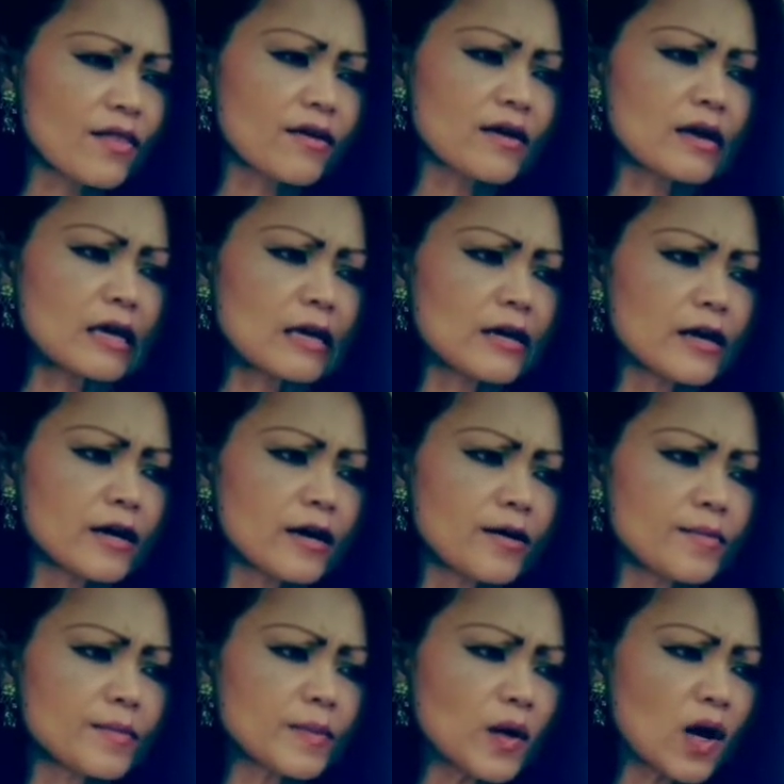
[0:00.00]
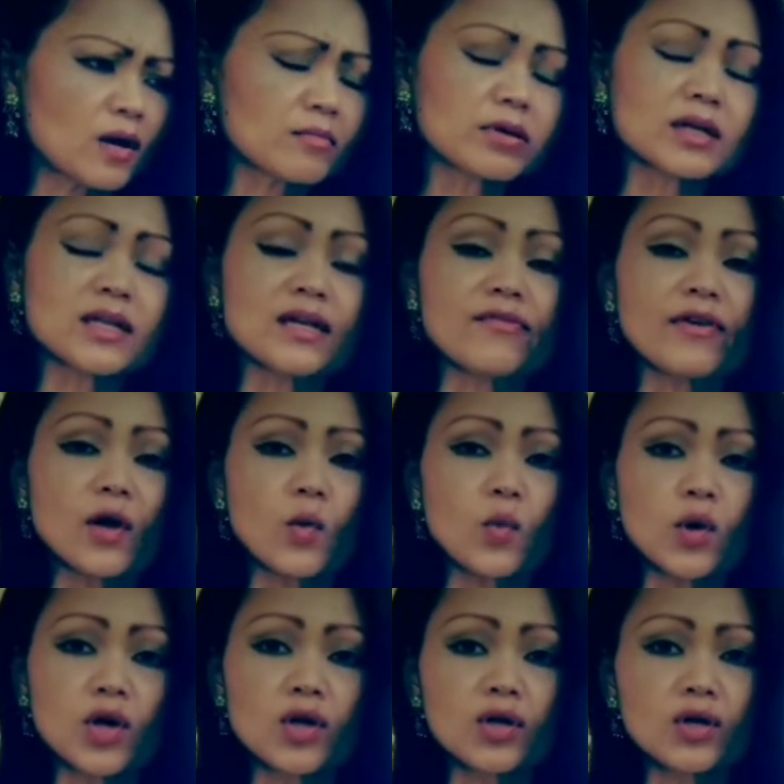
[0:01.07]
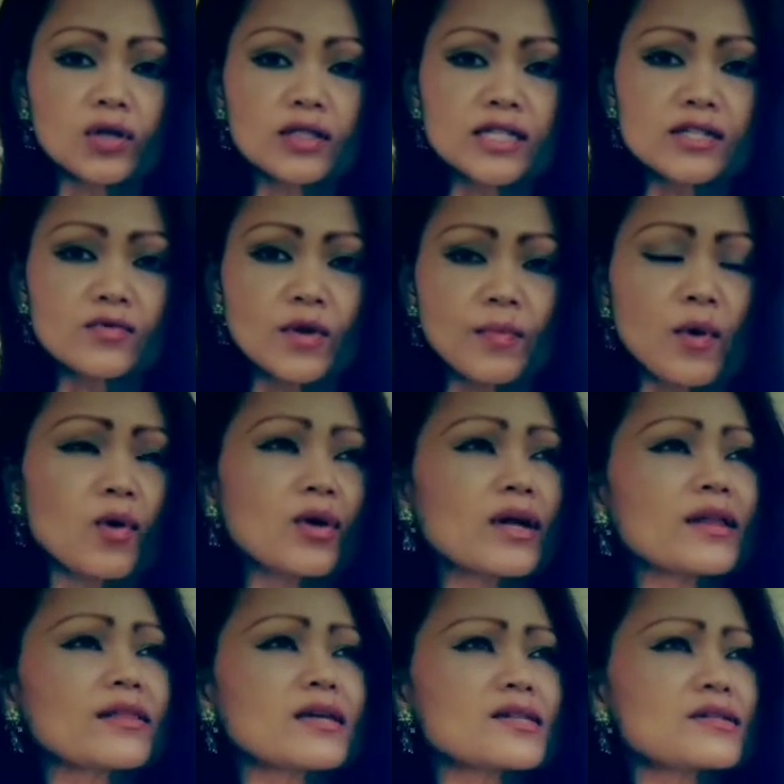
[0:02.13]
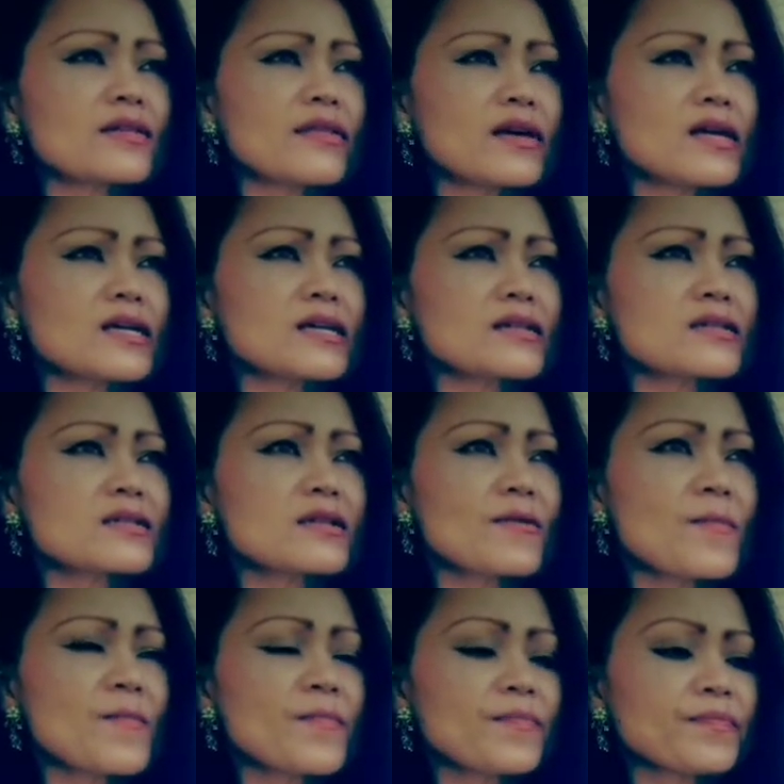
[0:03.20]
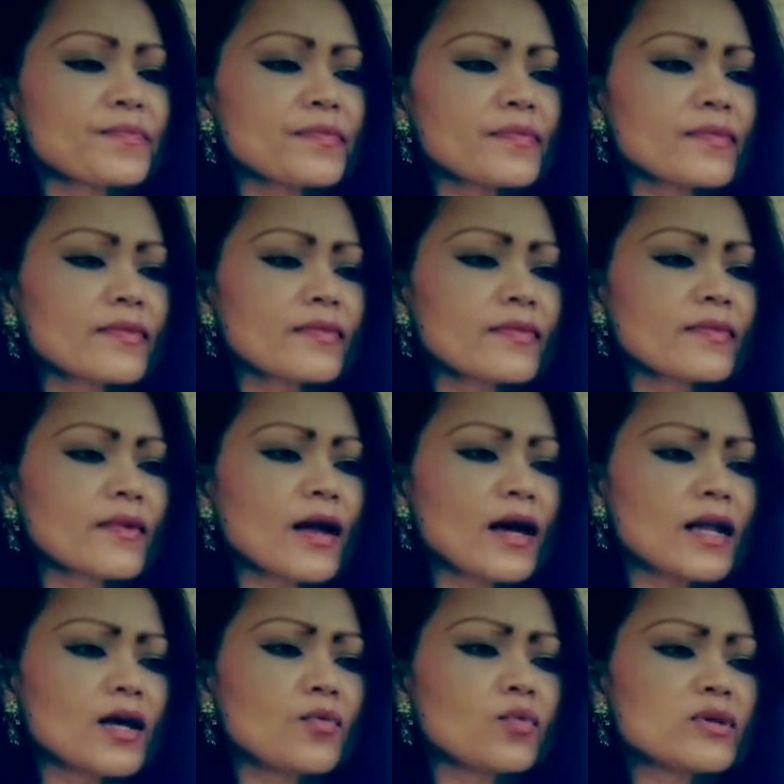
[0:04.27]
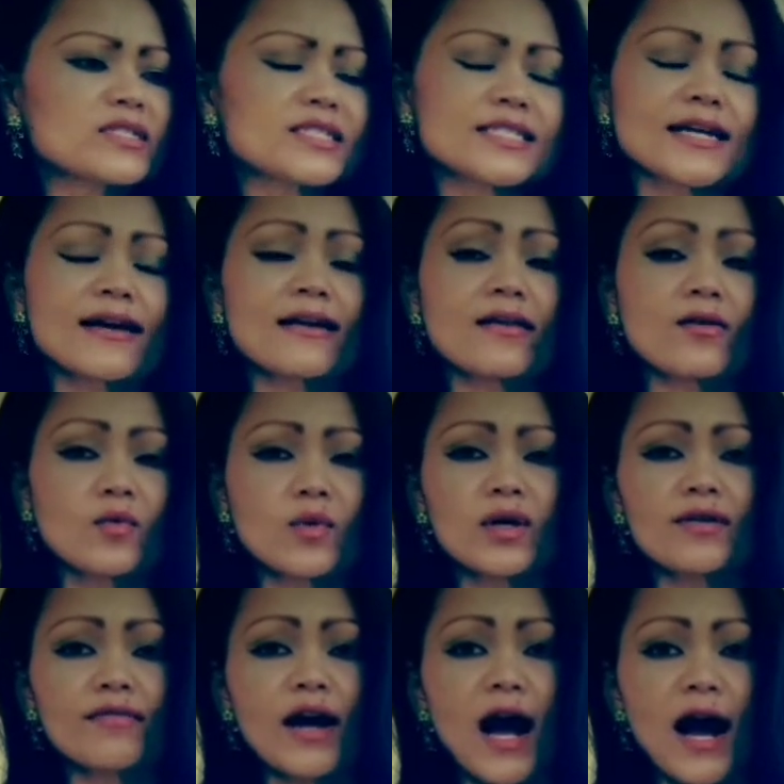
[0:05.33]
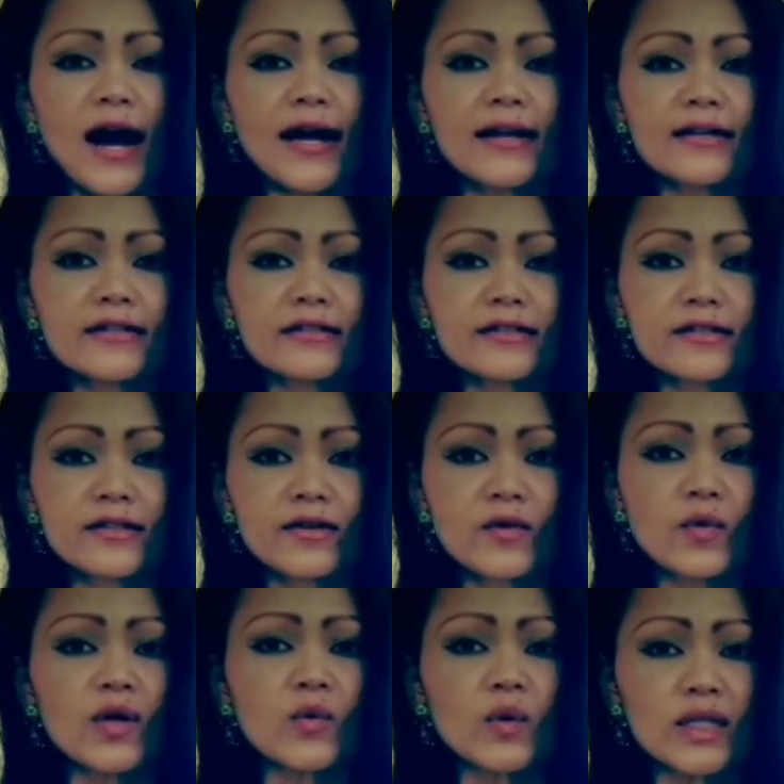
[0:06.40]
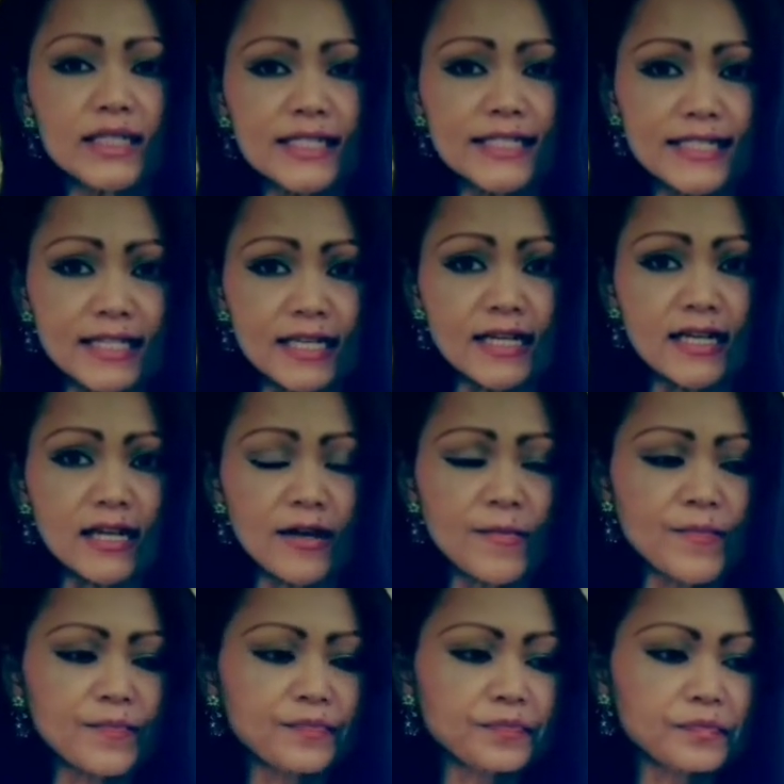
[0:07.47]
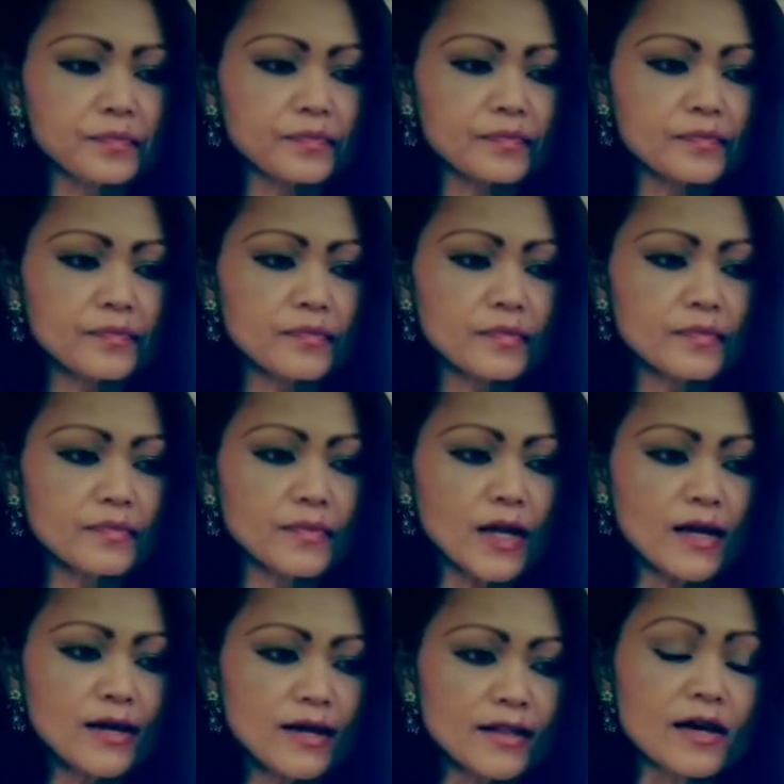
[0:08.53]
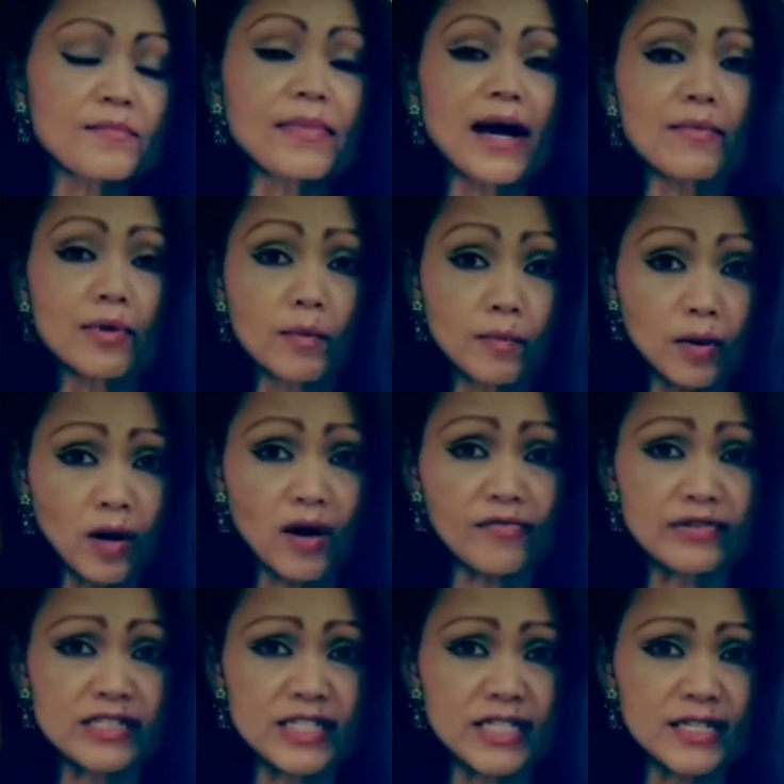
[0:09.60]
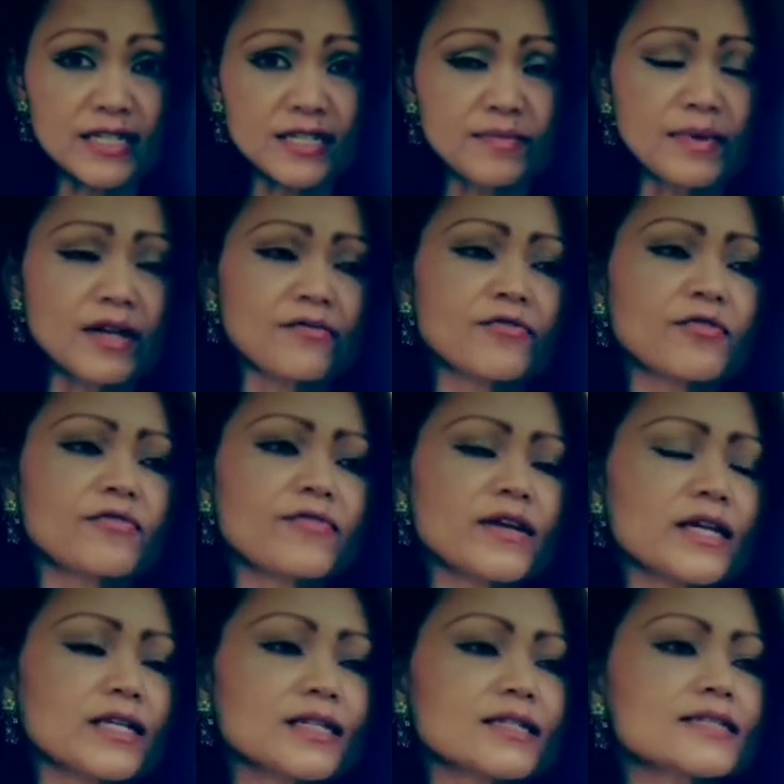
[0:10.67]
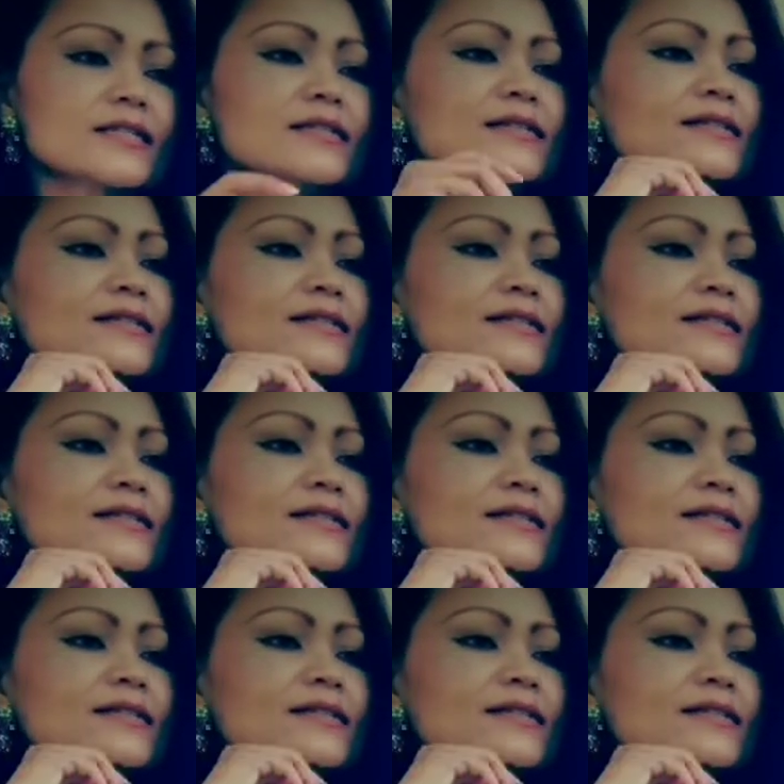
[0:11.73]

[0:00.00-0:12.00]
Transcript: the uh, non believing world is reporting these things and if we study the Word of God, we will see that Bible prophecy is being fulfilled.